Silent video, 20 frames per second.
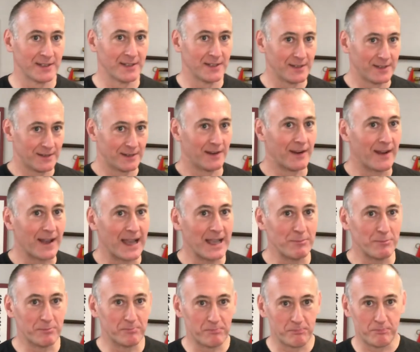Okay,
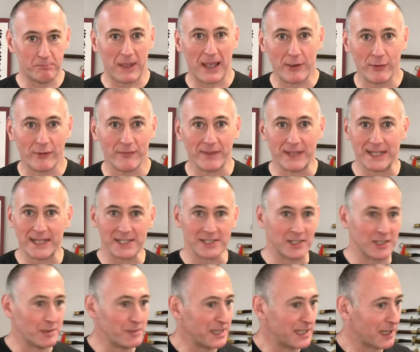bear with me. There's going
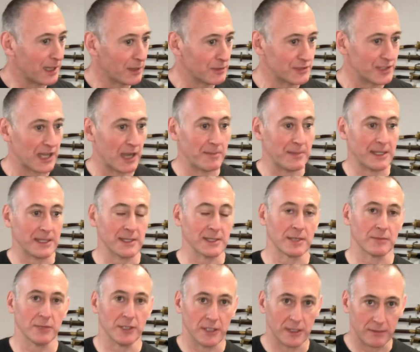to be loads coming because I'm
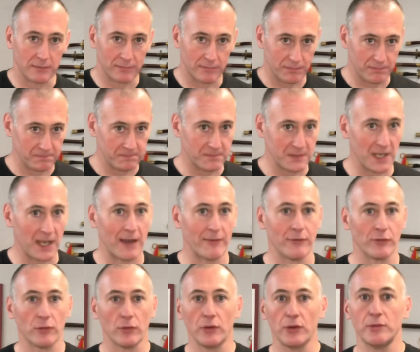going to cover
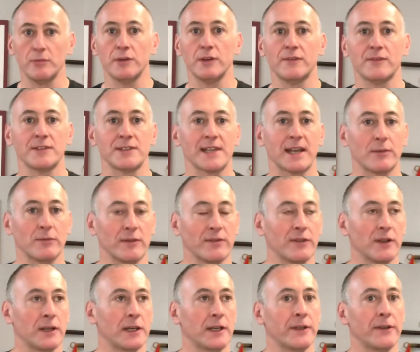all the movements that we've
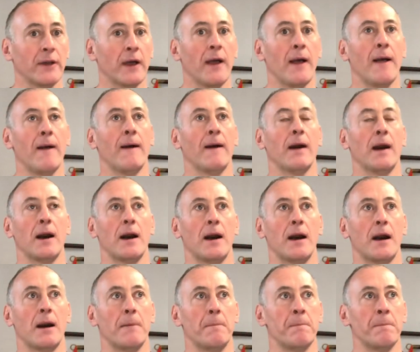learned.
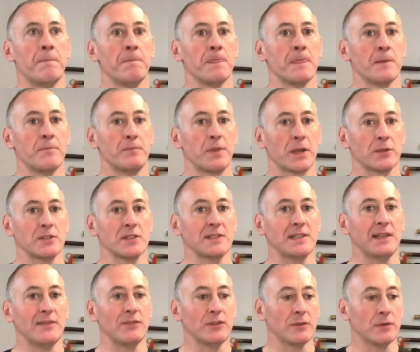But I'll just
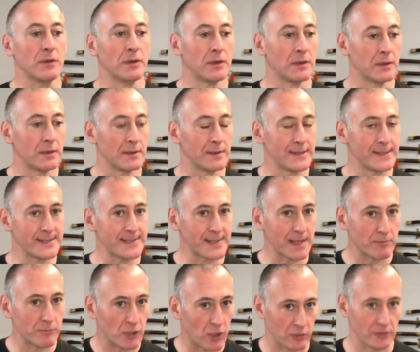give you some
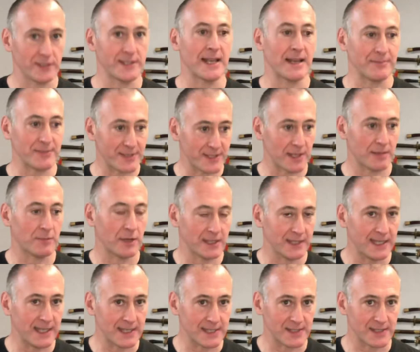concepts, some
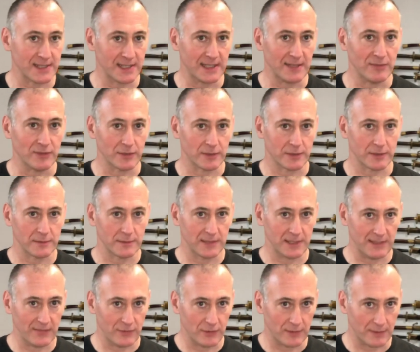ideas to give
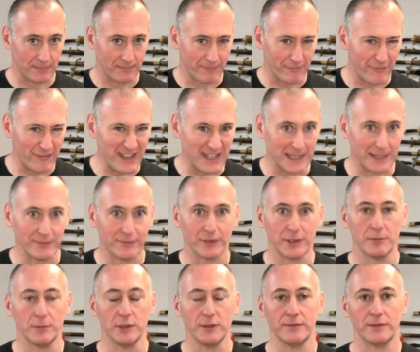you a feeling for the
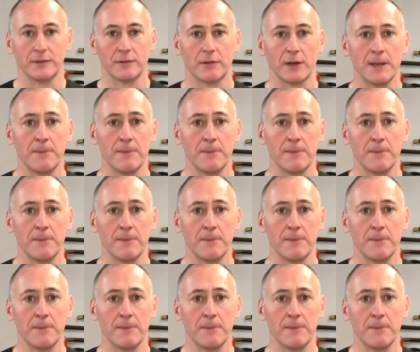movement, right?